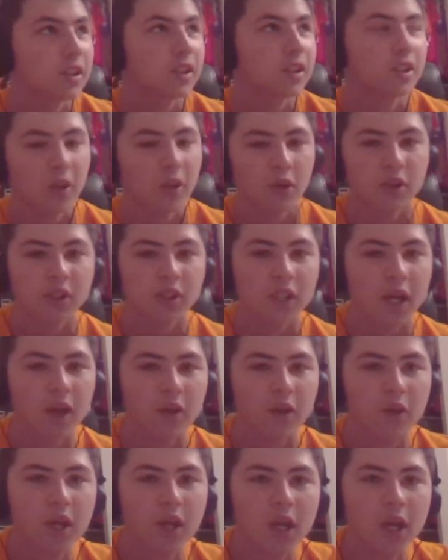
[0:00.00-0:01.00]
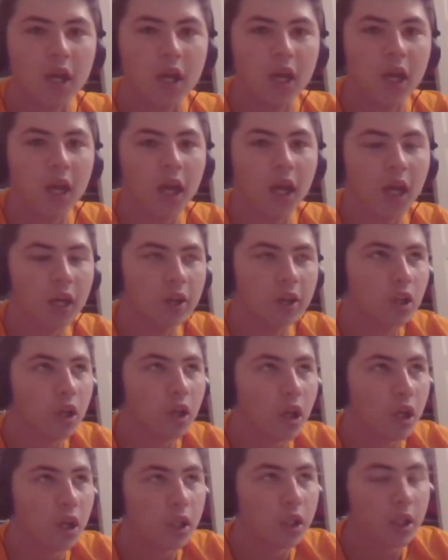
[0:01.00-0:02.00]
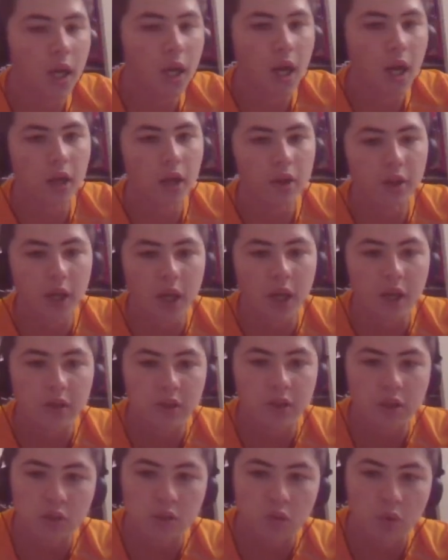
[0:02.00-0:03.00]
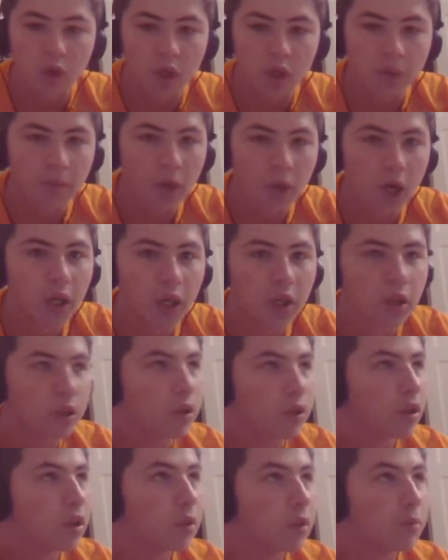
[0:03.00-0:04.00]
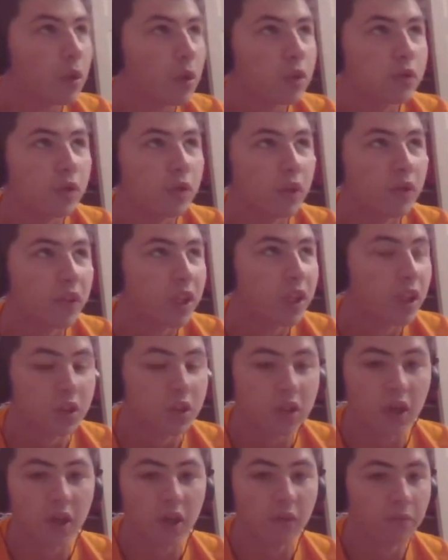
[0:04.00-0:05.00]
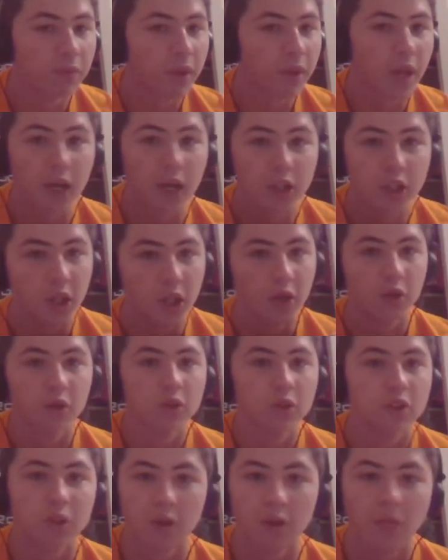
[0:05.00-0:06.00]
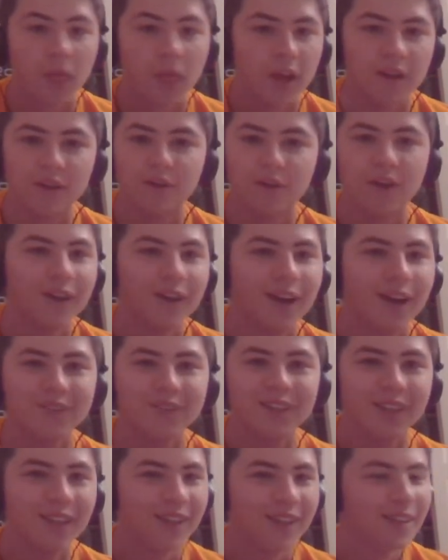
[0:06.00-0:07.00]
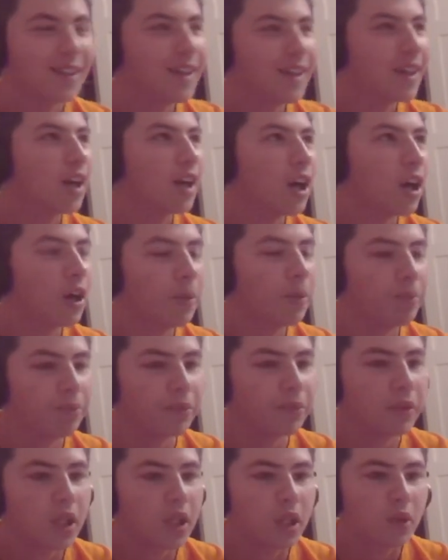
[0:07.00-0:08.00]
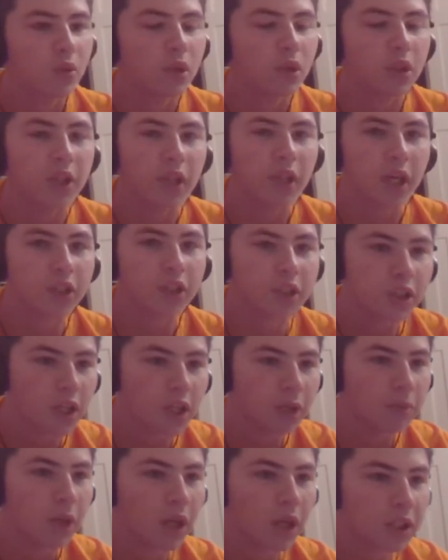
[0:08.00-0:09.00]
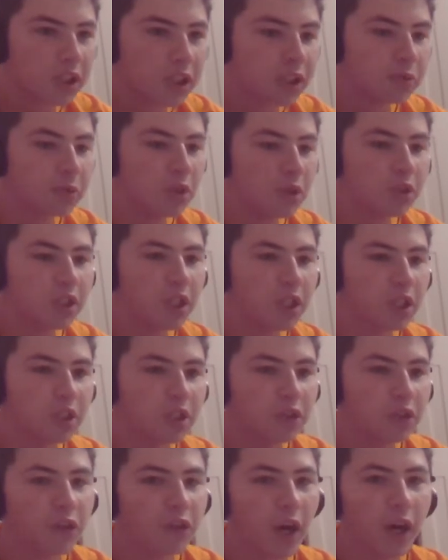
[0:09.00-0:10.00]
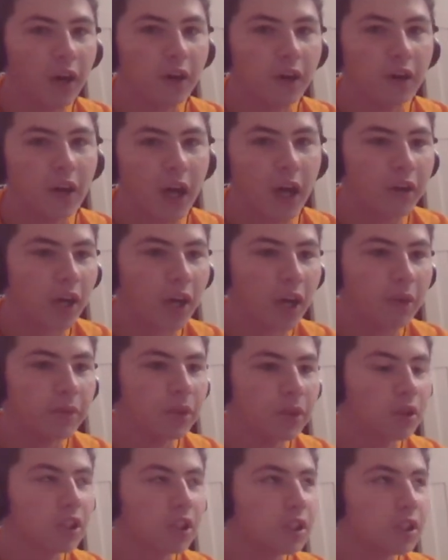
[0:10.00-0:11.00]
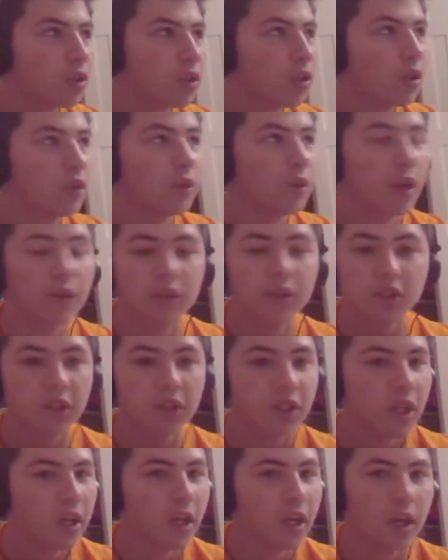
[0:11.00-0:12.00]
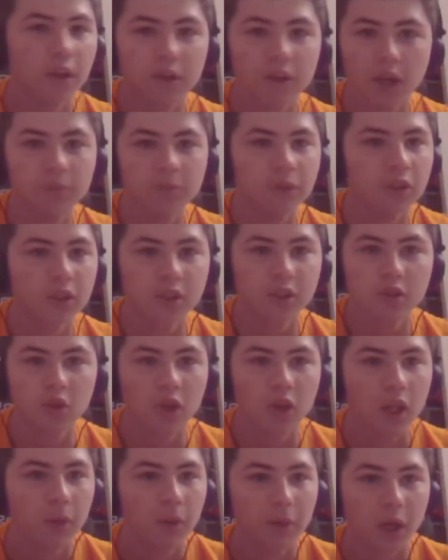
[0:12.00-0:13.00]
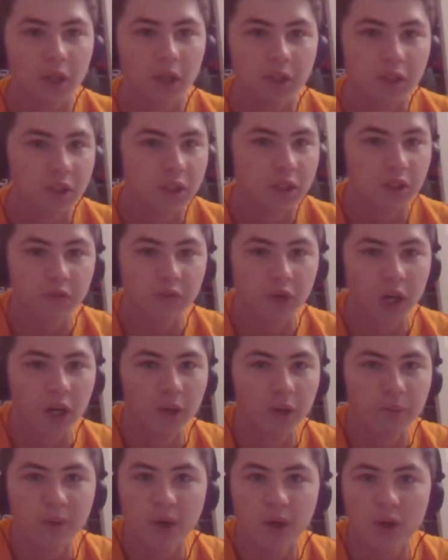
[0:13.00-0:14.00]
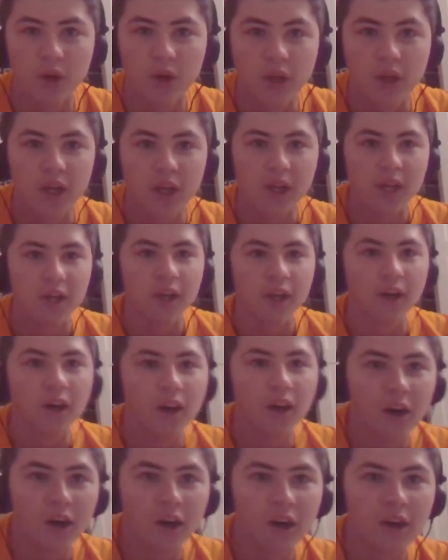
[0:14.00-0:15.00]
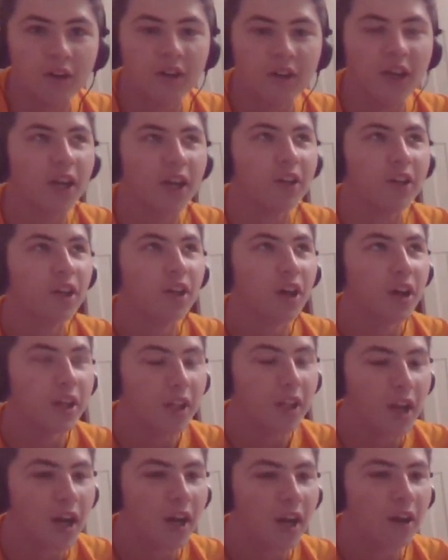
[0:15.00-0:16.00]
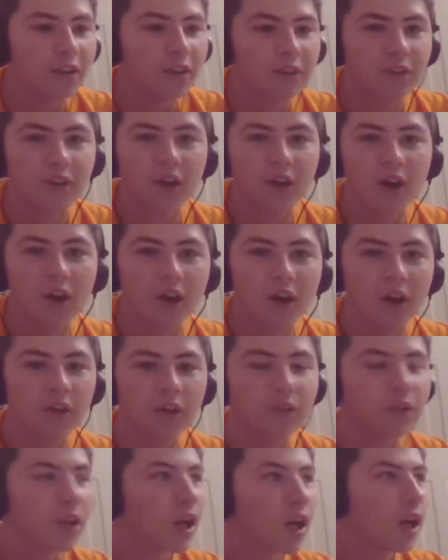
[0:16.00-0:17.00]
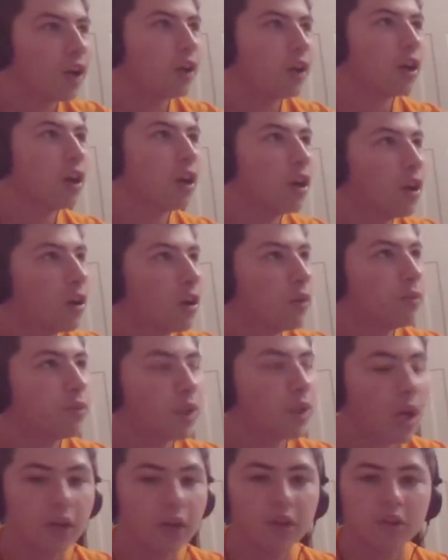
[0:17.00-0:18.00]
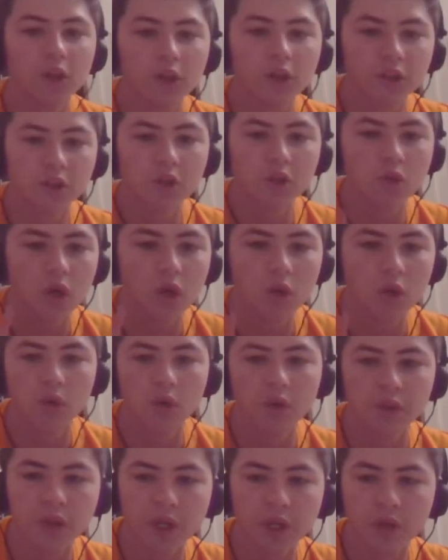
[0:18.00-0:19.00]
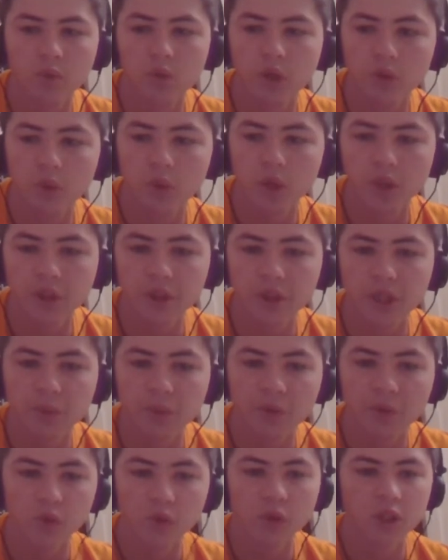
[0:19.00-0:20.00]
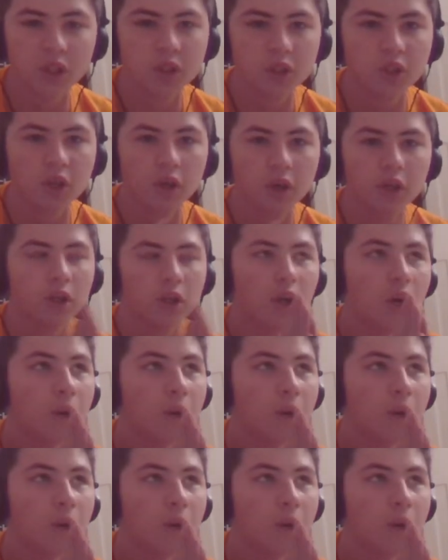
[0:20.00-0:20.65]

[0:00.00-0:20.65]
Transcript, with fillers: Ghost Town, and uh, yeah, that is one of my most viewed videos on that channel. So anyway, I'm kidding. Um, really, I just like Moxas's music. He's fire. I I've been listening to ever since then. I I've been listening to a lot of Moxus. He's fire, bro. Uh, and uh, yeah, uh, I uh, I also uh, one thing, one quick thing before we get started.